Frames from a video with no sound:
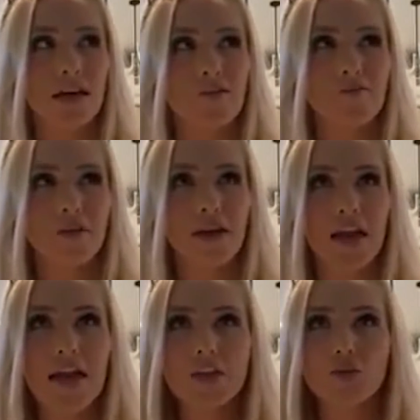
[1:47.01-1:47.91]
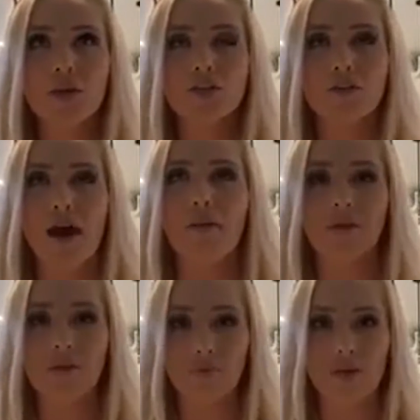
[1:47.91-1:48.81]
if an age range of that
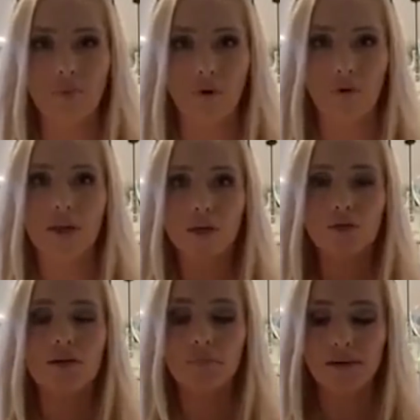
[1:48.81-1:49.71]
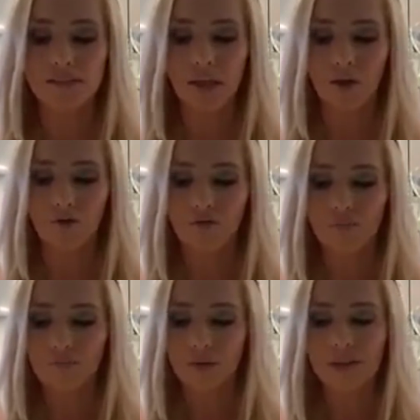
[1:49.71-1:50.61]
many people, including myself,